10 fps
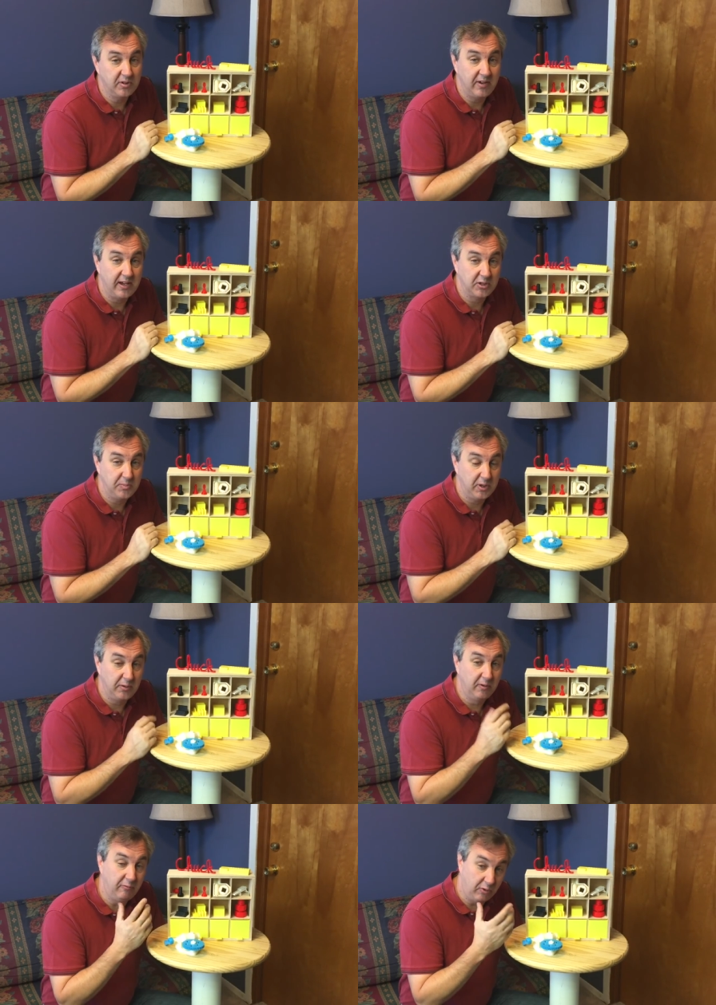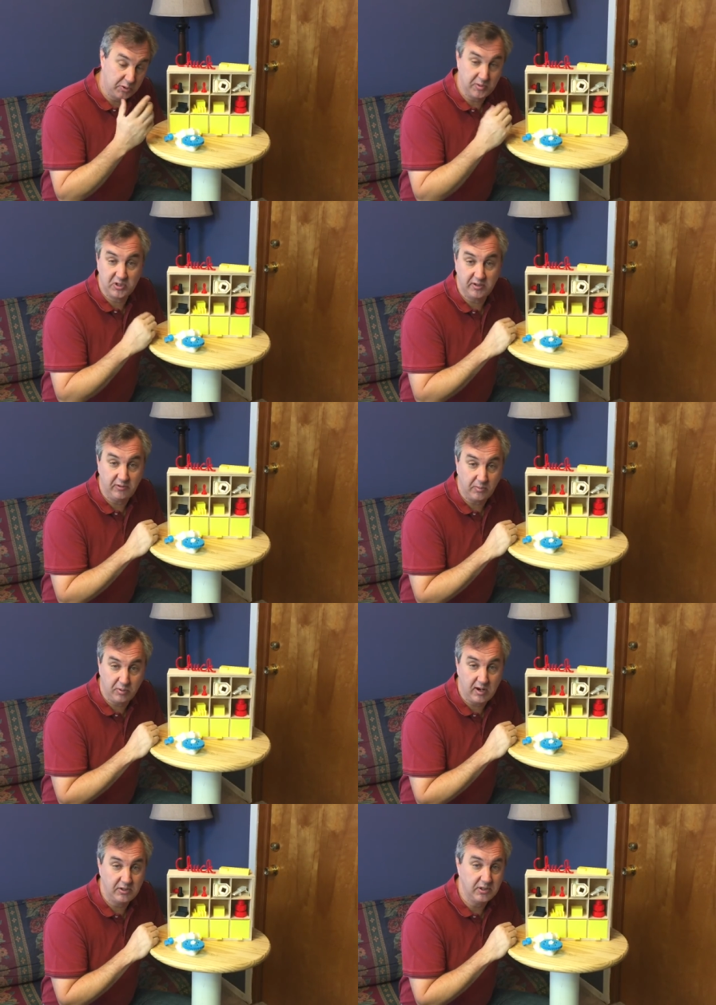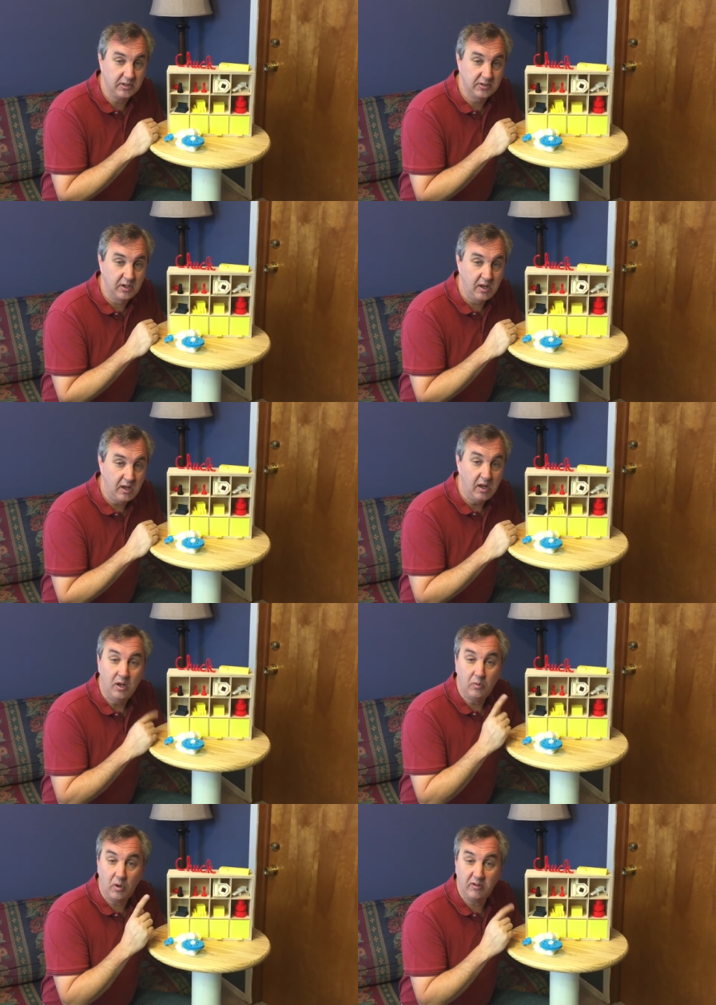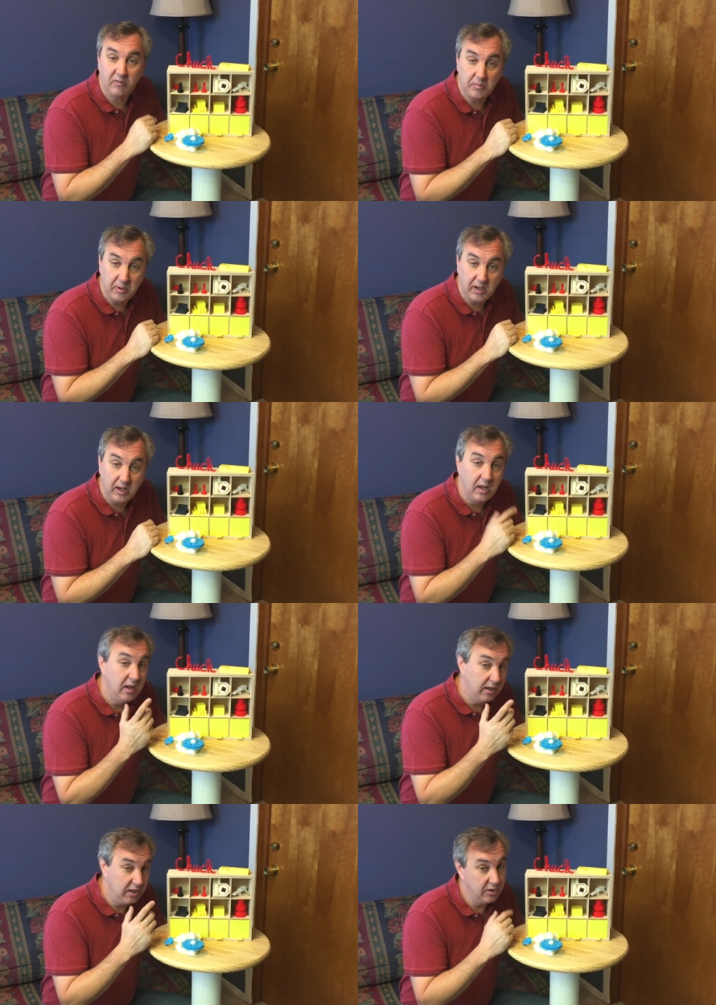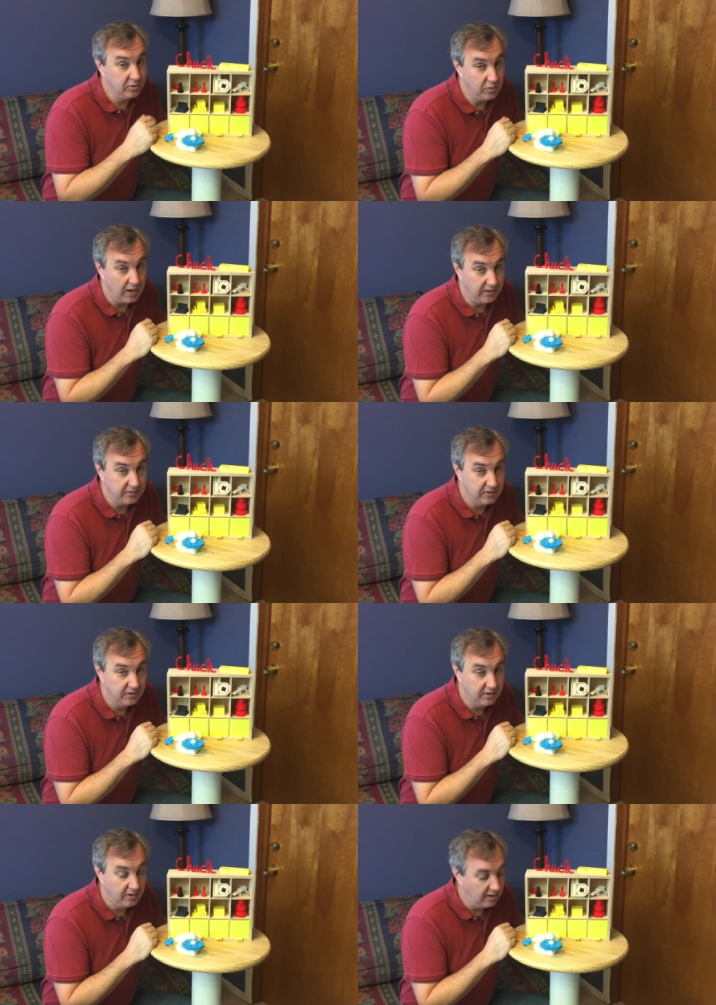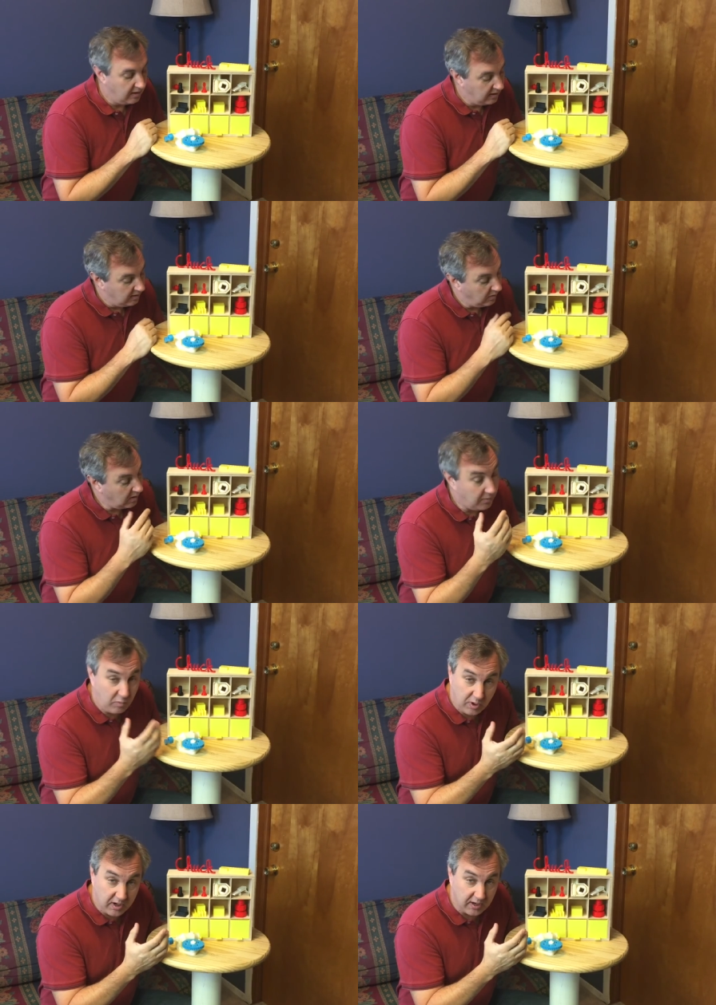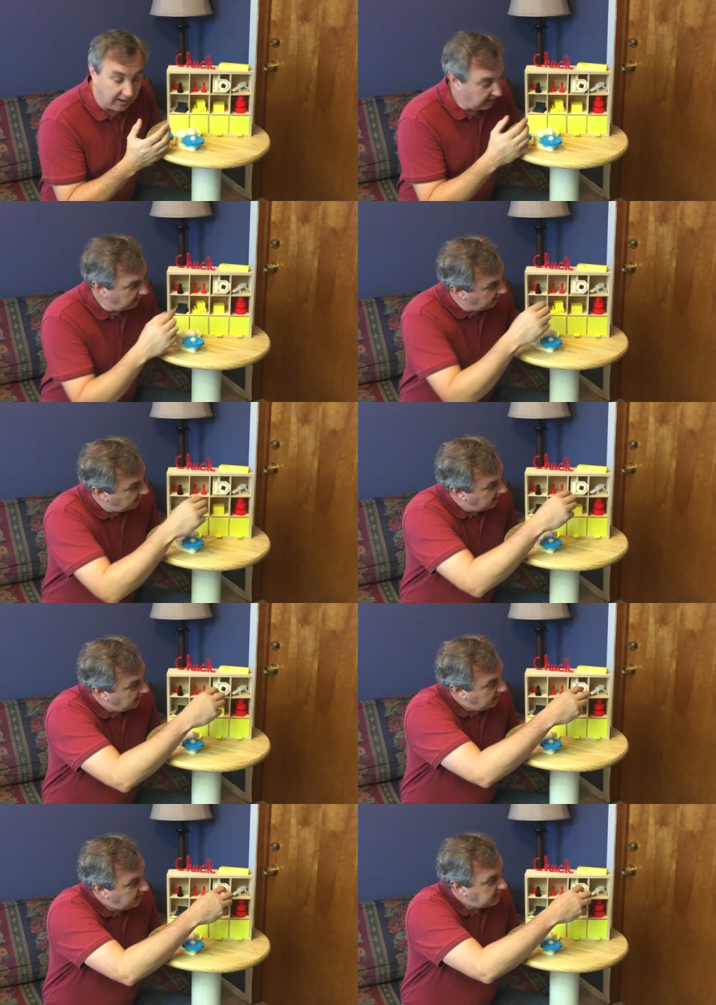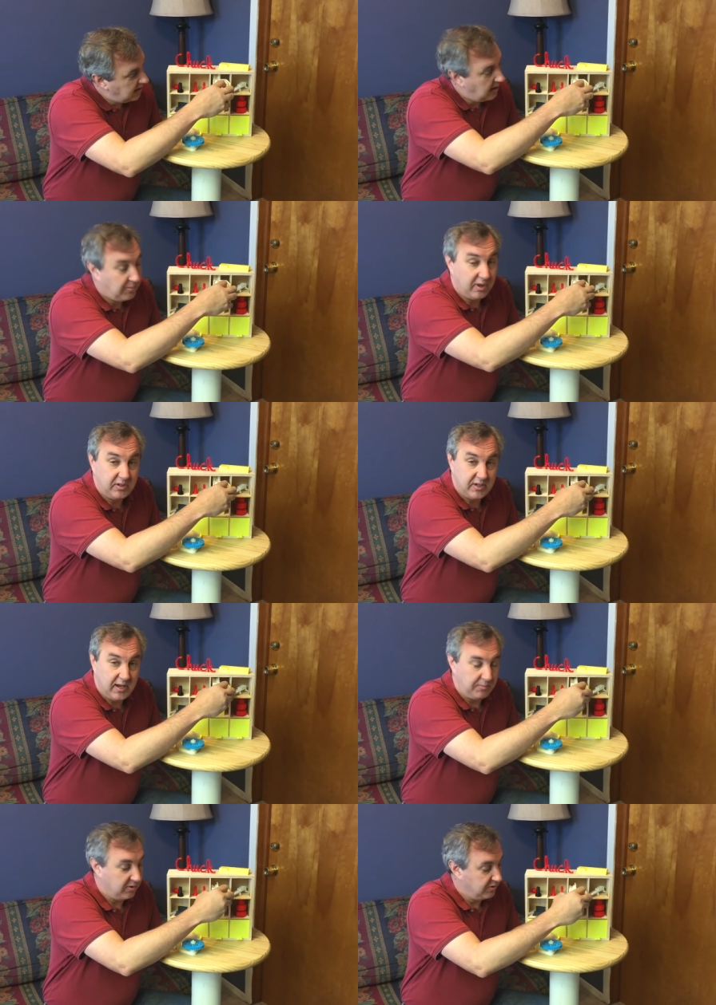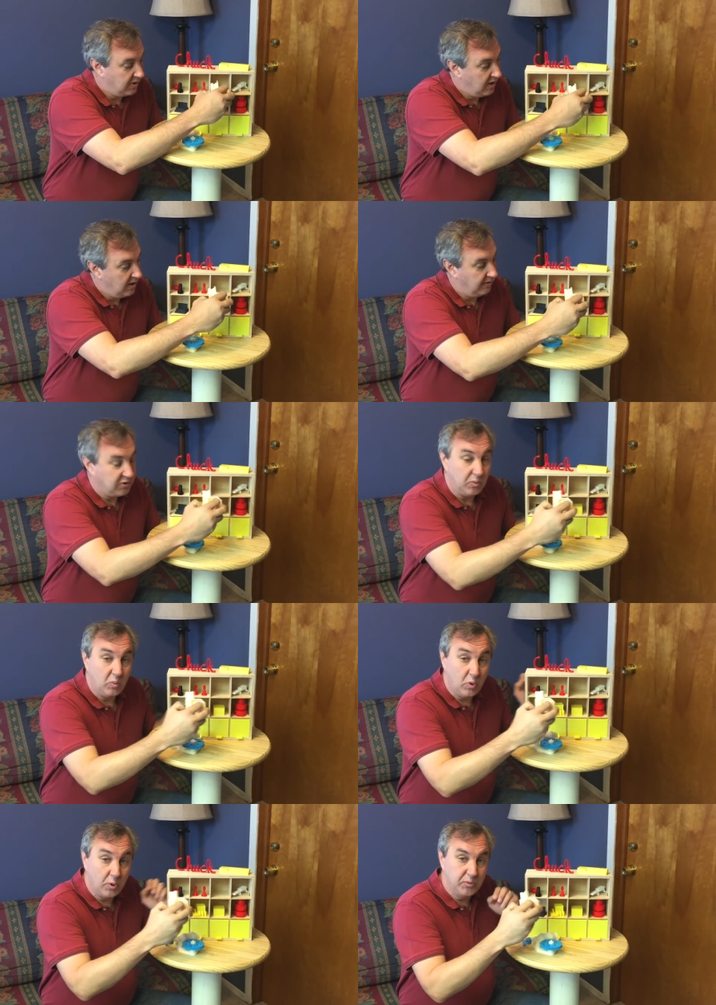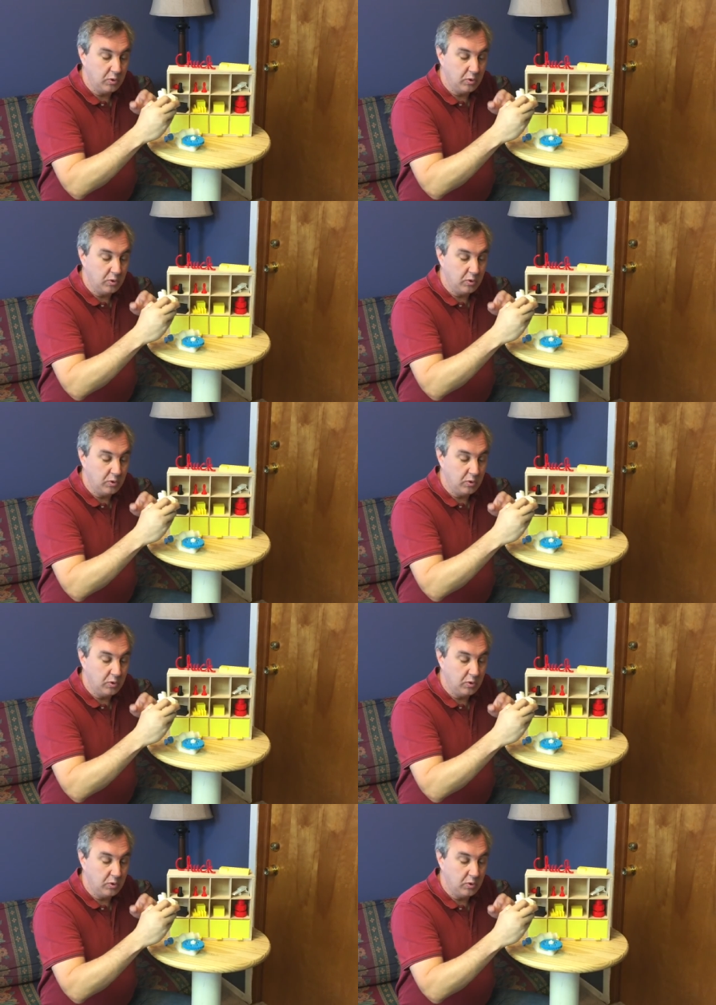have asked me for specific projects, one of them being gear drives. Well, I'm working on it. Here's a couple examples of some worm